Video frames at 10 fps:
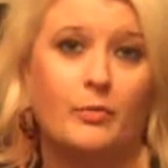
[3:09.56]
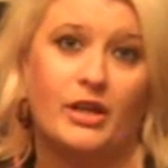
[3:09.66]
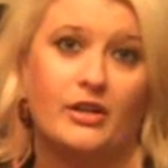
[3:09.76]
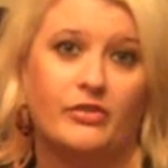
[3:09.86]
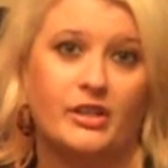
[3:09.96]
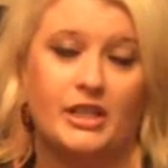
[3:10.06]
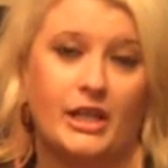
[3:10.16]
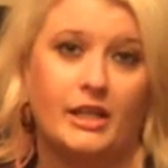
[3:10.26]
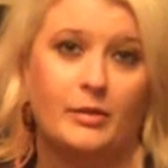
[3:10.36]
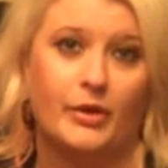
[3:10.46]
a benefit
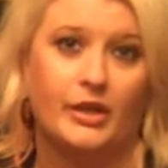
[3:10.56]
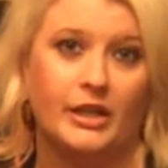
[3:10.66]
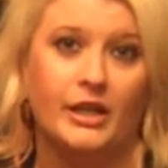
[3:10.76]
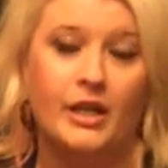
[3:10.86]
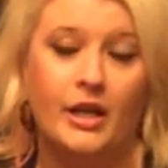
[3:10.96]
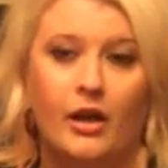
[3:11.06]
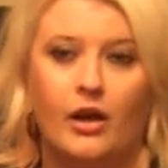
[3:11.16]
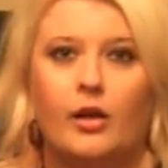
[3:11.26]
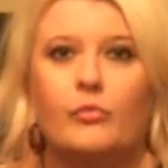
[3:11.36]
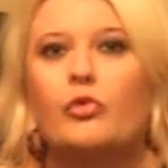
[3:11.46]
to anybody.
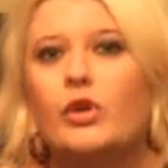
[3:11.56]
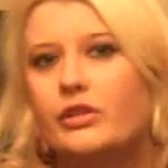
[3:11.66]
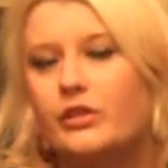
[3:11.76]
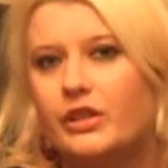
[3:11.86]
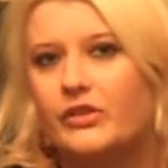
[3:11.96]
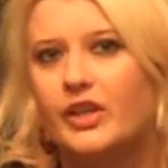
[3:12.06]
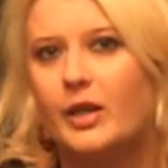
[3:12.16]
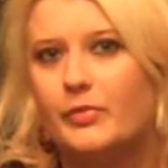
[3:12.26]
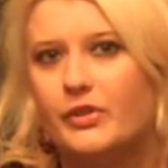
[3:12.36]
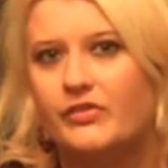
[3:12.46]
One good
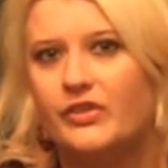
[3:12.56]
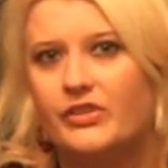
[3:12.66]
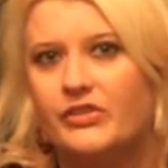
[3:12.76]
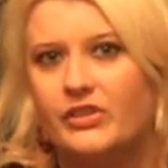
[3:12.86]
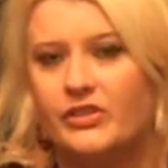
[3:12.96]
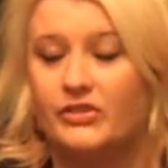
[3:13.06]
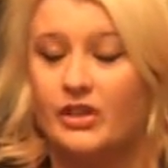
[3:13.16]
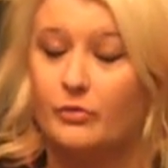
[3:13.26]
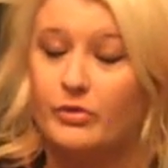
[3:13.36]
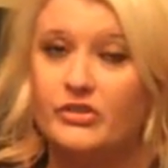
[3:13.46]
example of this is
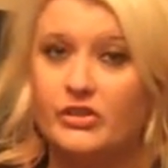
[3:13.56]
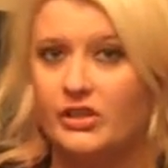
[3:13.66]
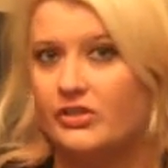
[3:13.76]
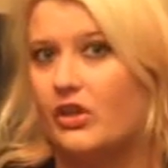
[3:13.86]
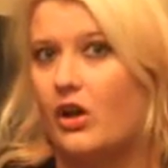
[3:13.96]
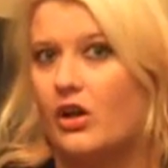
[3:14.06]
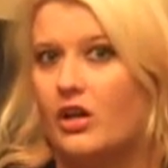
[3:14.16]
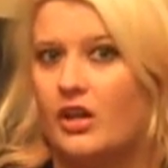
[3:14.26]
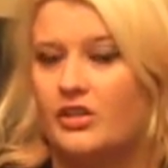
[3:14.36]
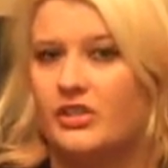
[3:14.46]
I recently saw a
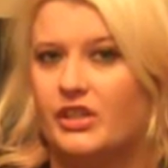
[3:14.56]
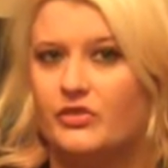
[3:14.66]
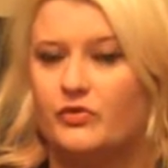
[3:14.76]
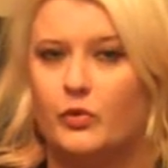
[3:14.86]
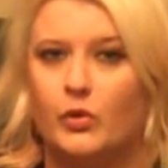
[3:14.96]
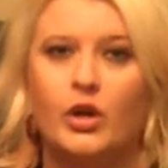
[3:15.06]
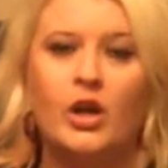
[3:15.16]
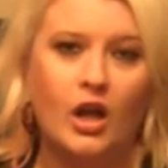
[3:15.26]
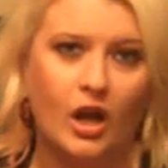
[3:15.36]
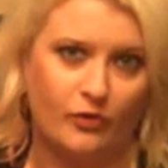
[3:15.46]
contest for
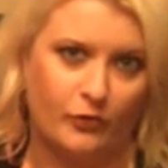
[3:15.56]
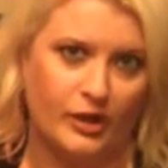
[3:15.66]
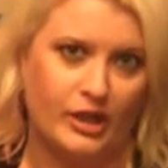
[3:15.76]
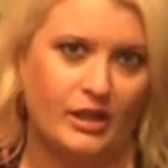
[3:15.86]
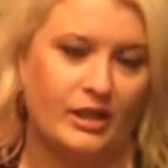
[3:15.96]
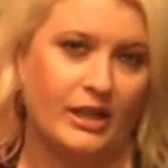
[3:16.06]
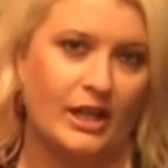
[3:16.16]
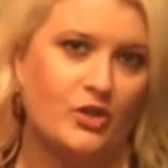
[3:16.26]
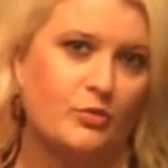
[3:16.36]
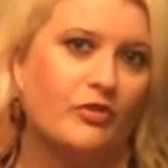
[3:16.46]
a free
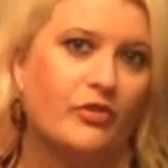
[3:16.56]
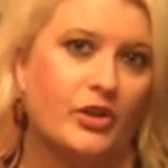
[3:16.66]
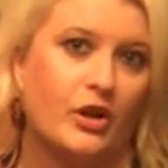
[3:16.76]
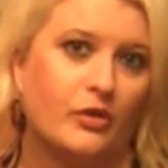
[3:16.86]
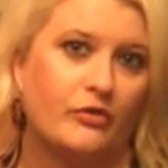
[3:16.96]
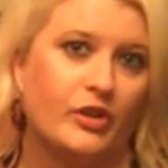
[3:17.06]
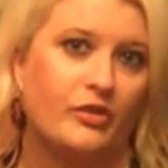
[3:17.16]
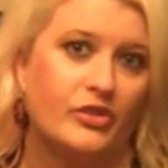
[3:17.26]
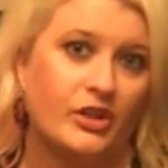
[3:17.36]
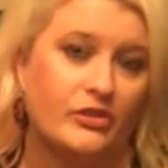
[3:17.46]
engagement photography
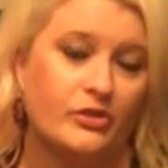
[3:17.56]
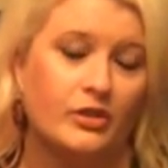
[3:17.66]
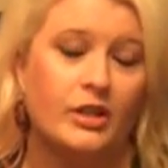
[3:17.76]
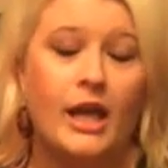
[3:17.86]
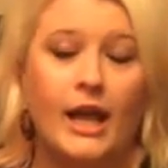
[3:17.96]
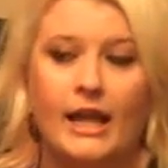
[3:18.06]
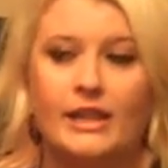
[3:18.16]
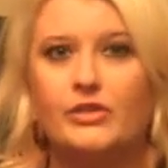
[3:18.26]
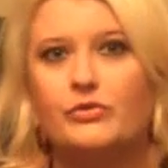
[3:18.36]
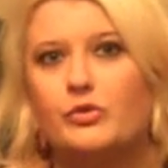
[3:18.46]
session,
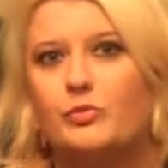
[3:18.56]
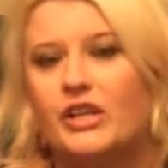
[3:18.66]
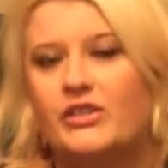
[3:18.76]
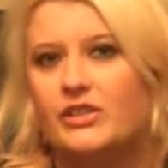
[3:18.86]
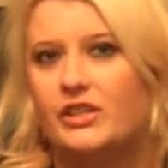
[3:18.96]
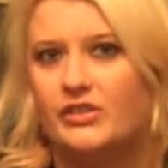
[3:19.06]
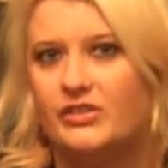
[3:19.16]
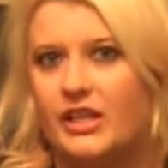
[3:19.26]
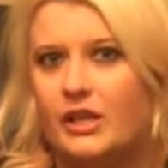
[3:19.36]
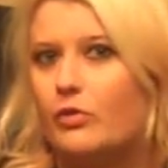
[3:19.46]
and this was based in a
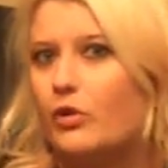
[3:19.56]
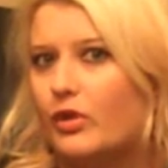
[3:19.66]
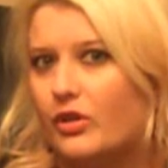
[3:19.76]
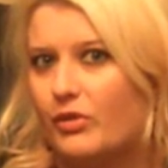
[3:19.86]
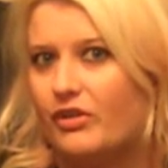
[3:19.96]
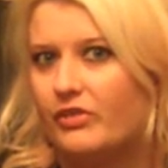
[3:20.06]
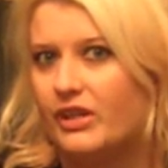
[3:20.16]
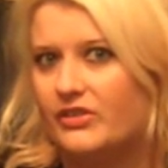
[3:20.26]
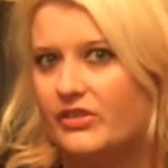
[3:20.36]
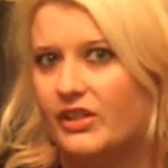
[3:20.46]
state where one of my
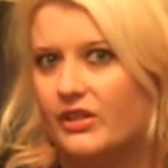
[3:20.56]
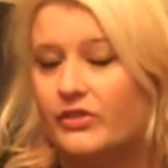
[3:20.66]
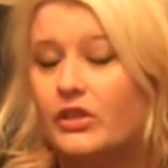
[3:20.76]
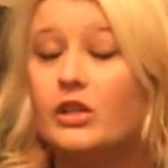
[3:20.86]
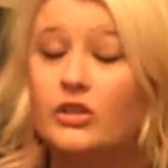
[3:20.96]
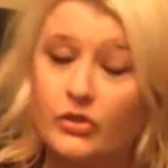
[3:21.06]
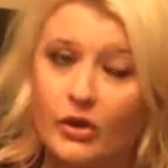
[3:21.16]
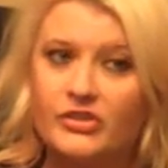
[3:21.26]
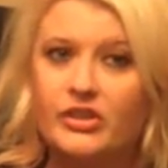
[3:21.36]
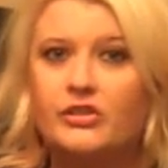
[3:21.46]
friends lives. So
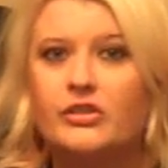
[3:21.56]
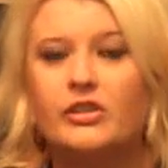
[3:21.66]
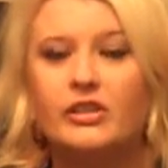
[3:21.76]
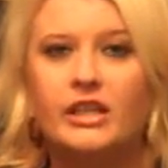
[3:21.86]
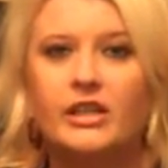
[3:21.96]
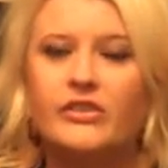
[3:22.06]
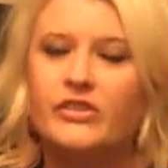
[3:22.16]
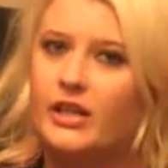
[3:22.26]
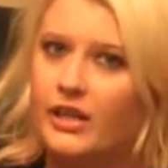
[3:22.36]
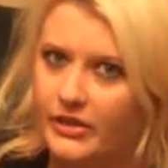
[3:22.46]
I sent her the link and
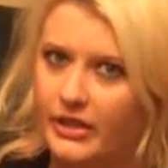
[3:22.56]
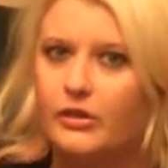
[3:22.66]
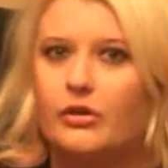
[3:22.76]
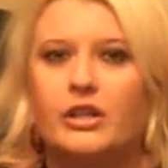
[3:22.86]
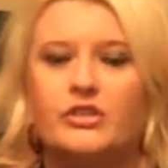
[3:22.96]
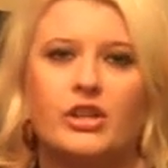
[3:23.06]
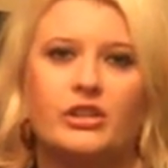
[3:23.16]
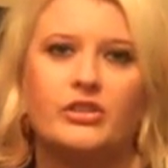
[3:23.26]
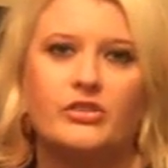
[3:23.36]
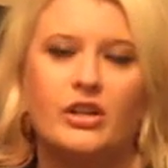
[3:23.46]
said, I think you ought to
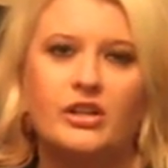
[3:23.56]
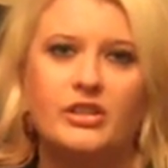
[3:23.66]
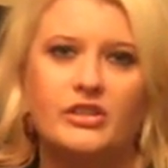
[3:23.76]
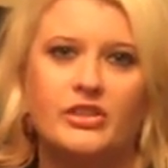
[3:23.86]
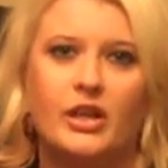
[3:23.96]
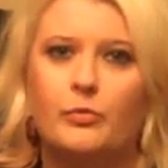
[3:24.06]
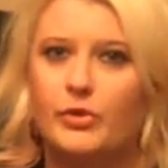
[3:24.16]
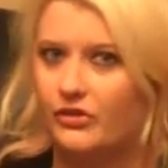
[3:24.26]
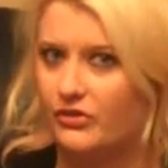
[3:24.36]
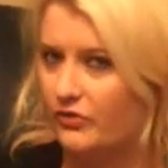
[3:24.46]
check this contest out
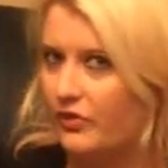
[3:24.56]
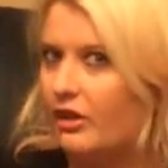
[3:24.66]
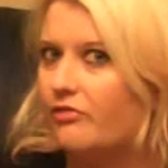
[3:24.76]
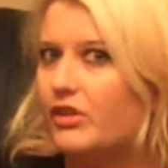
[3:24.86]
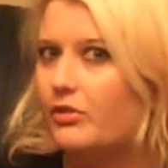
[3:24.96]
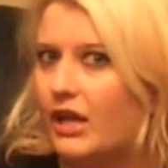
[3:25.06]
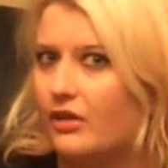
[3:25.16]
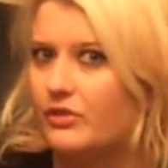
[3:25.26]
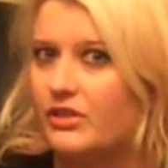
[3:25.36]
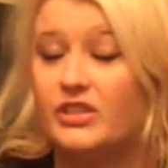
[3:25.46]
because there's very few
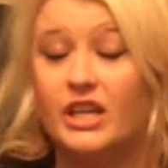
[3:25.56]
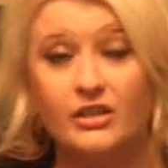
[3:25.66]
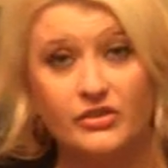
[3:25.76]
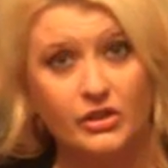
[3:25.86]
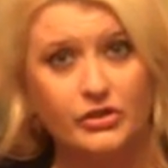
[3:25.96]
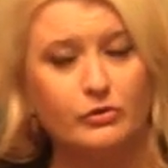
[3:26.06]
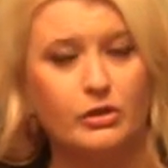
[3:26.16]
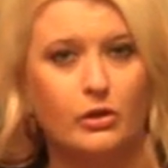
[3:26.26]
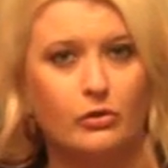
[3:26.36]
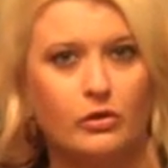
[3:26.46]
entries, and it's also
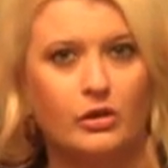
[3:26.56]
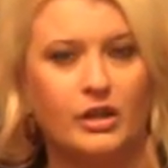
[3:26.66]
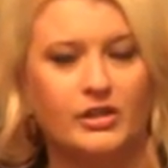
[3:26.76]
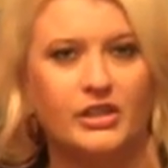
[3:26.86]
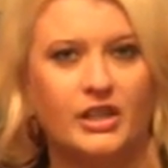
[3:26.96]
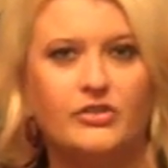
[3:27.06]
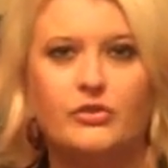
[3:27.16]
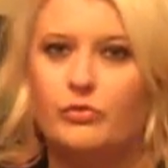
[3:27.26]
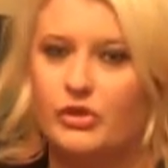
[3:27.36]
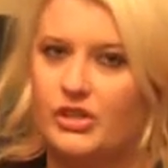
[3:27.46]
a local
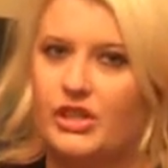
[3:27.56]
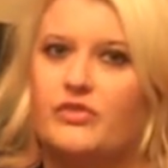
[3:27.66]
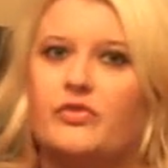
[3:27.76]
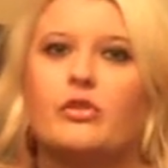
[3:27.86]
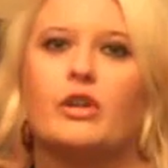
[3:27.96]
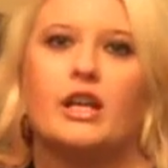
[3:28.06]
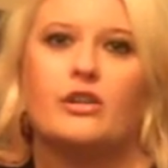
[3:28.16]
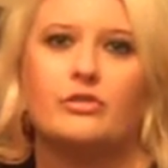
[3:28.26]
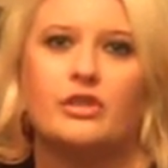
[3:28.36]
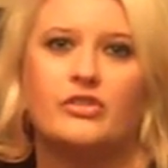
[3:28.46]
contest, which gets fewer
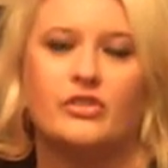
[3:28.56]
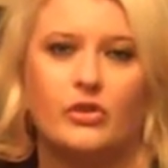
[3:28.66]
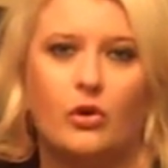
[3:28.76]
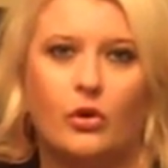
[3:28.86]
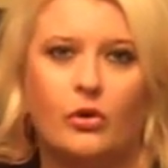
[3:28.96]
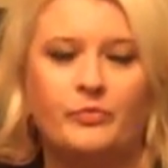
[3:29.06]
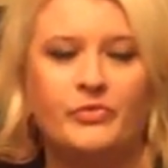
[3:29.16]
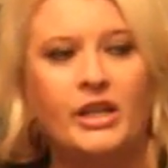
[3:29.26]
entries as a whole.